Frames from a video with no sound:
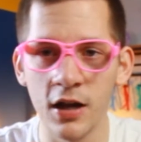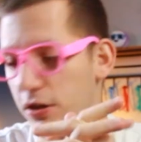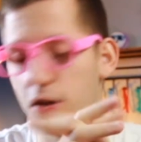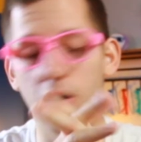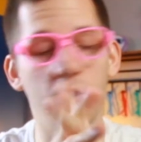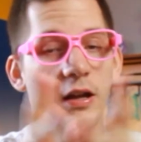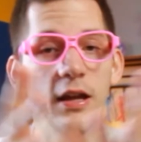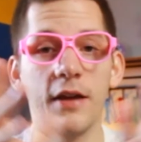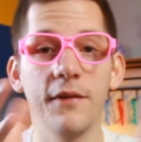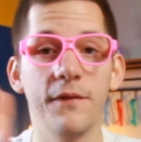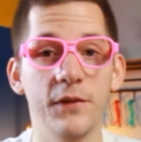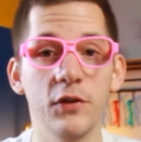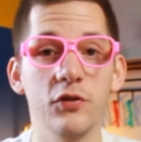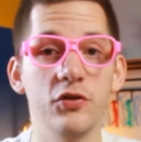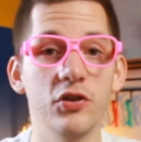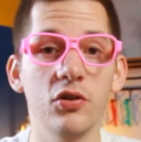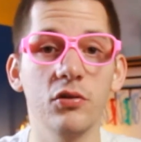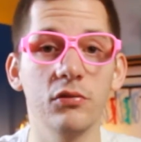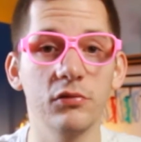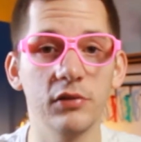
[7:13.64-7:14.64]
You know, if you
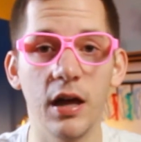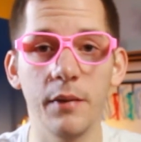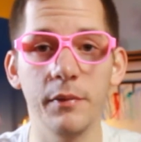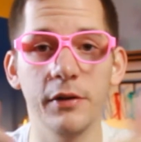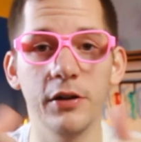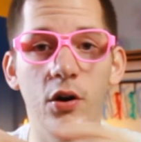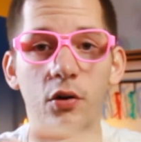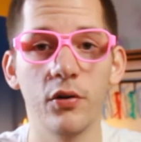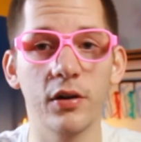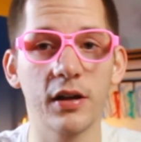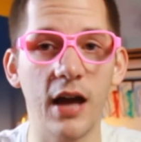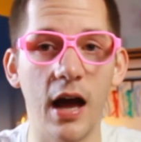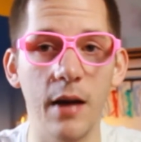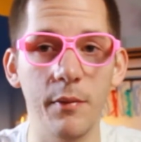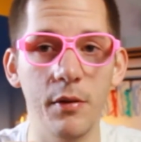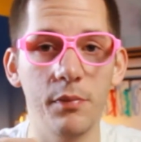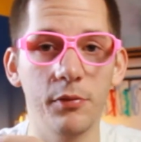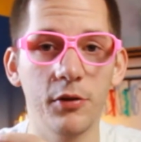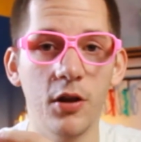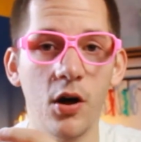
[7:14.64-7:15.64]
do, let me know in the
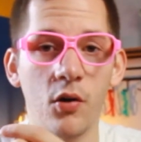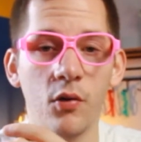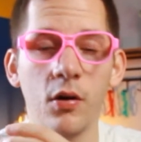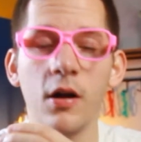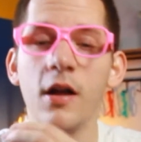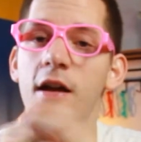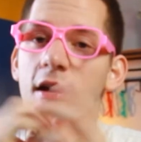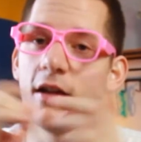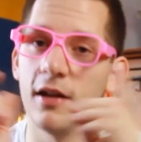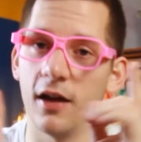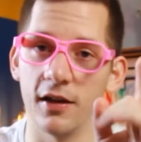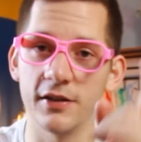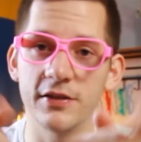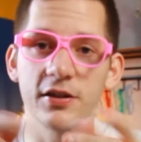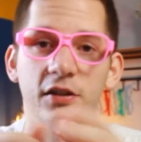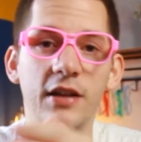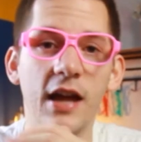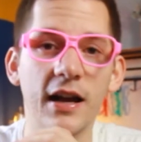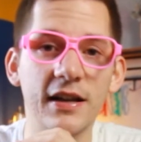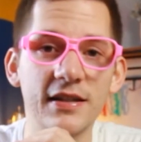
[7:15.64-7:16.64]
comment below.
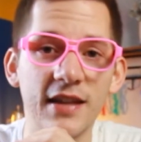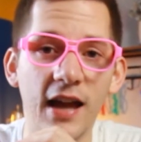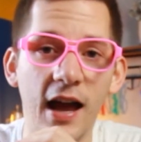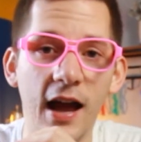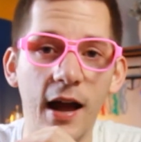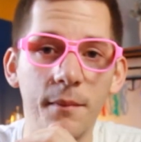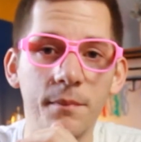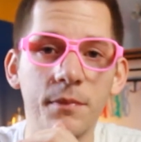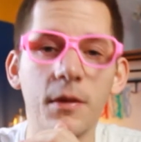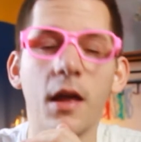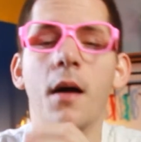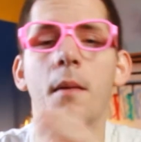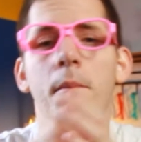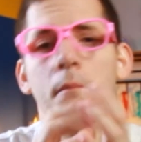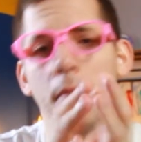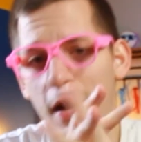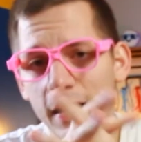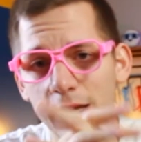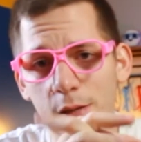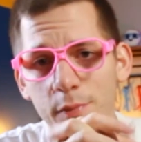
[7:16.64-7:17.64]
Until next time,
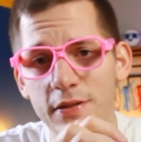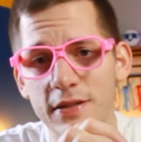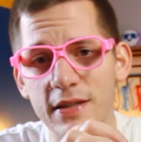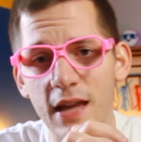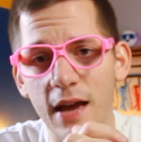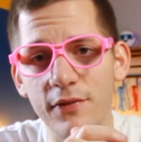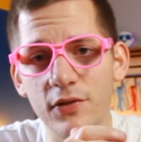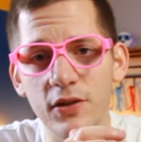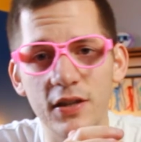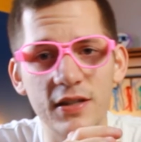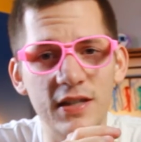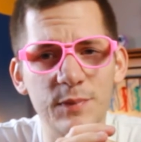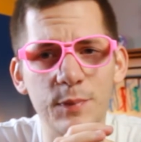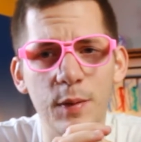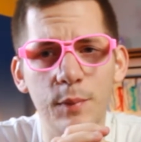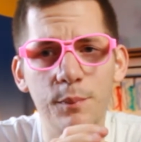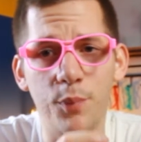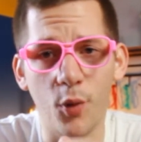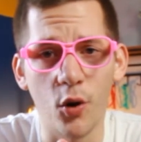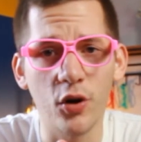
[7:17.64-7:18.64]
my name is Devin, this has
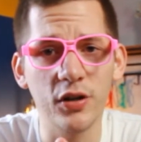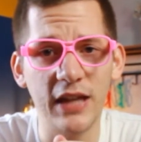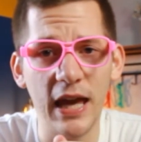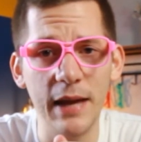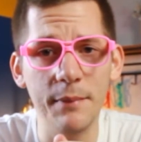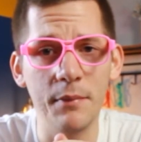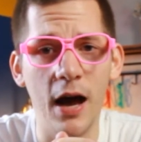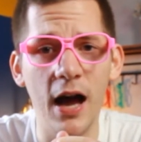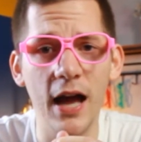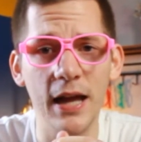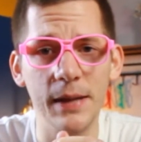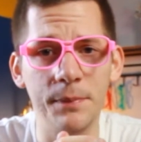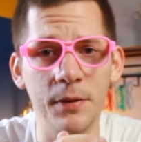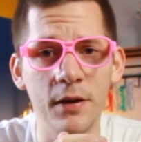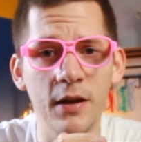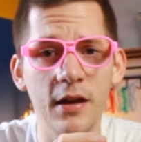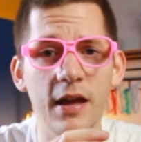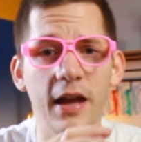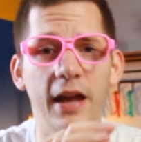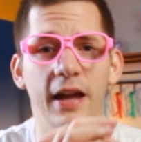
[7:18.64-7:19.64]
been
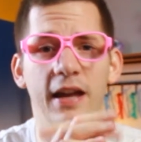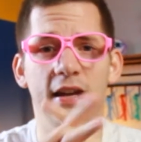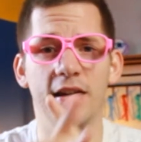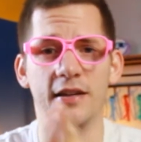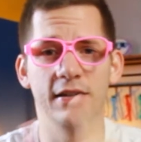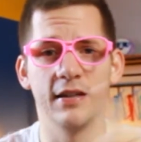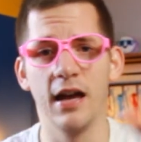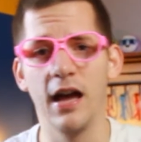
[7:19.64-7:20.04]
BoardGameHype, and